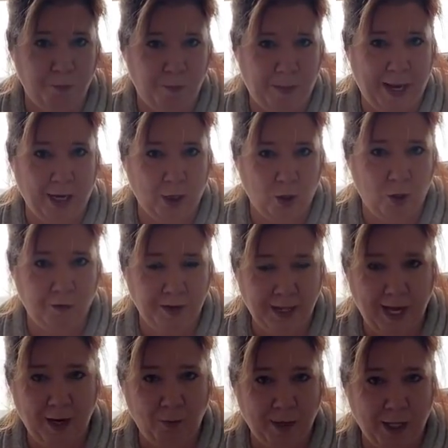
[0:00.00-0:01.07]
back over
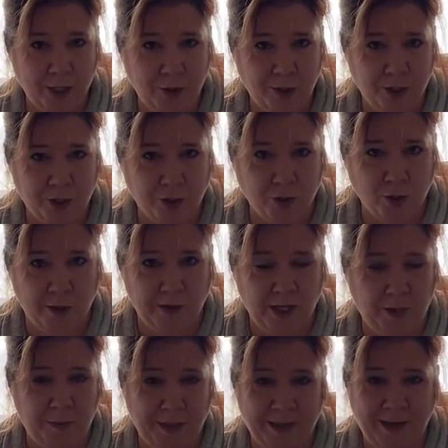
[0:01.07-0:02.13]
that when I do the
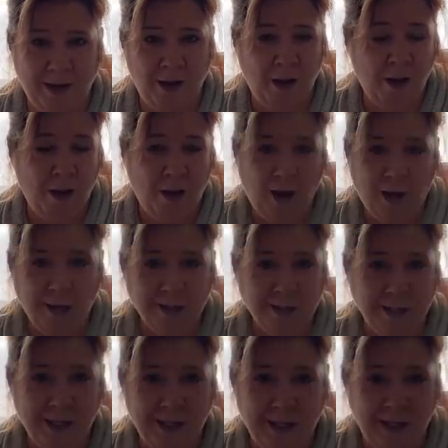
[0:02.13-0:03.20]
tutorial. But
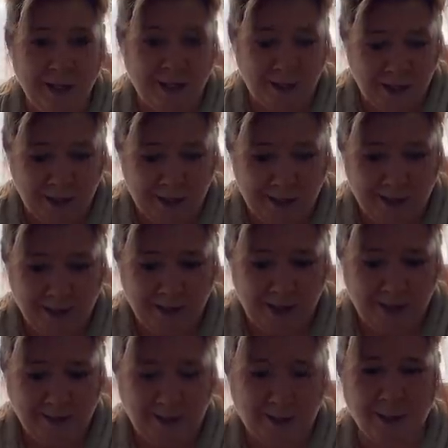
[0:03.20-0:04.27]
honestly, like,
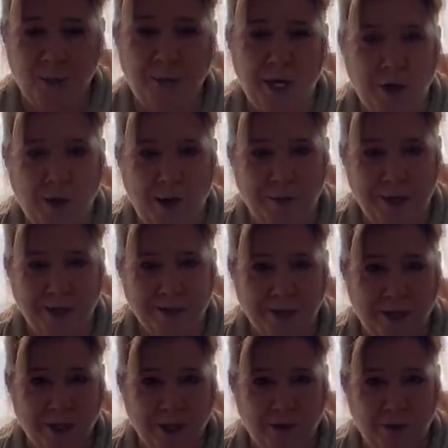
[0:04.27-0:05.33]
I see so many comments
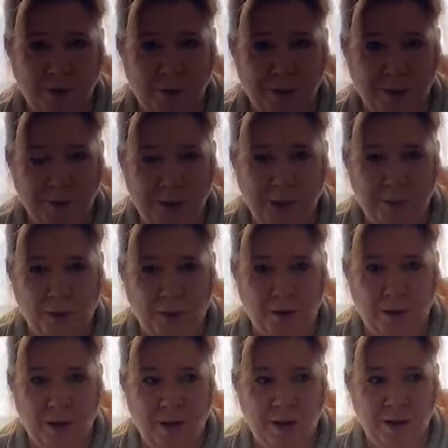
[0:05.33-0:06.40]
on the group and
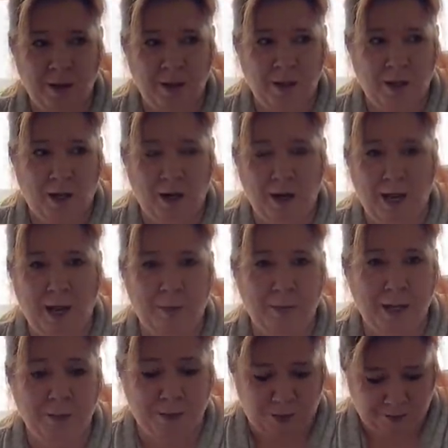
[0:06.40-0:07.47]
people aren't
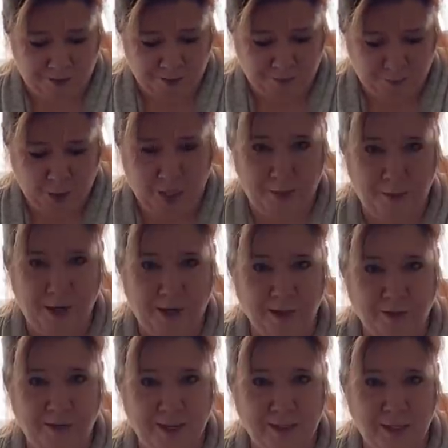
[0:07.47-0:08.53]
happy about the paw
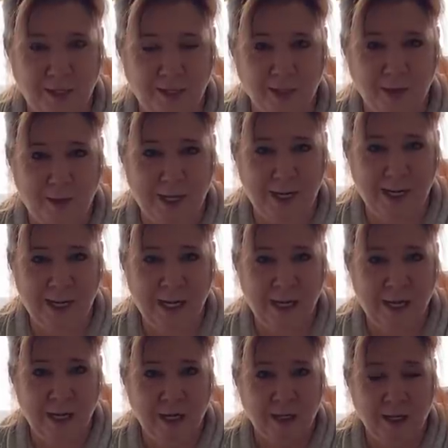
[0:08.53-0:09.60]
prints facing this way.
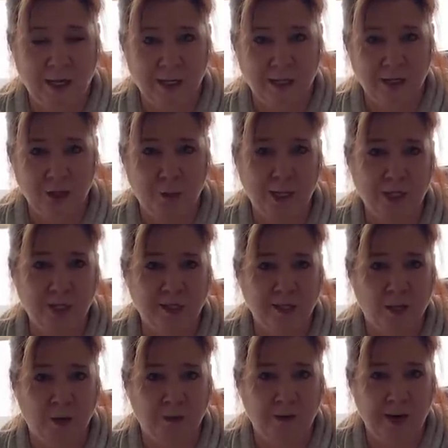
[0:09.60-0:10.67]
Like, to each his
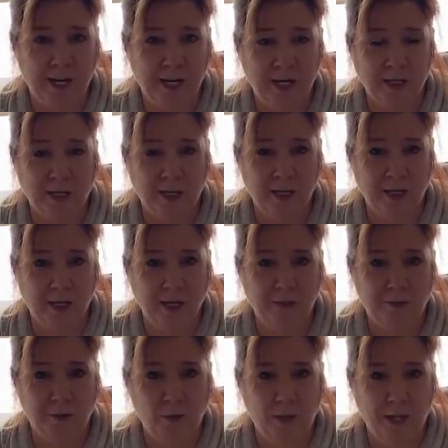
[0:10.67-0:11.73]
own, right? Like,
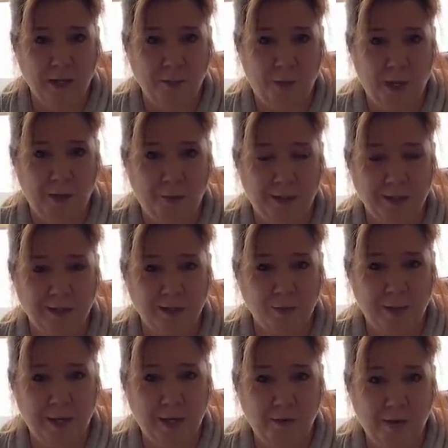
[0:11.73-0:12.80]
if you like the paw prints this
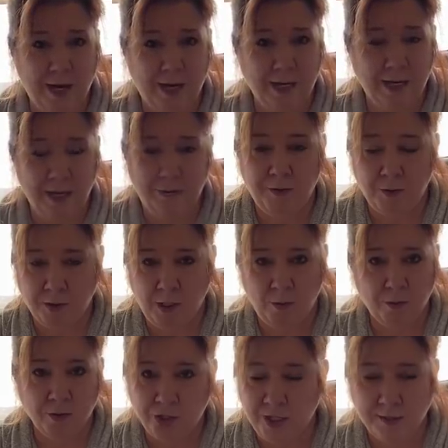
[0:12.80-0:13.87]
way, great. If you
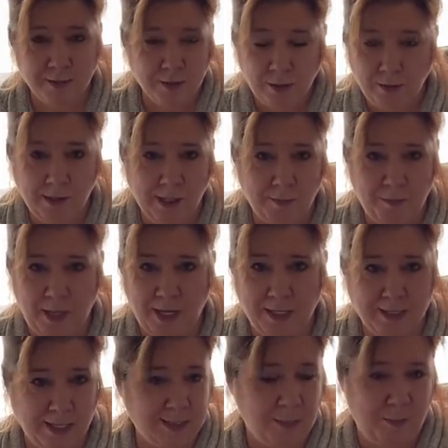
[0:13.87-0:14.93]
don't, just turn them. It
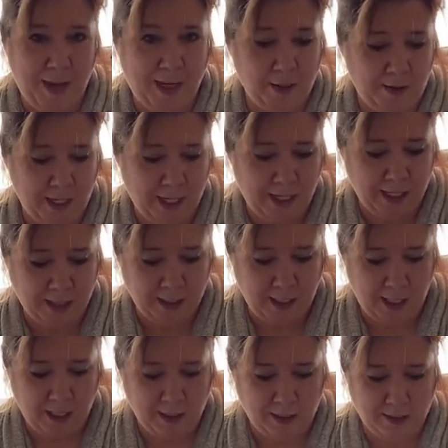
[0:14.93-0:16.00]
doesn't matter.
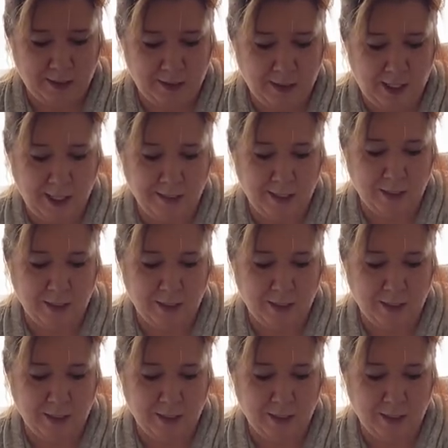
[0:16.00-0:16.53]
It's because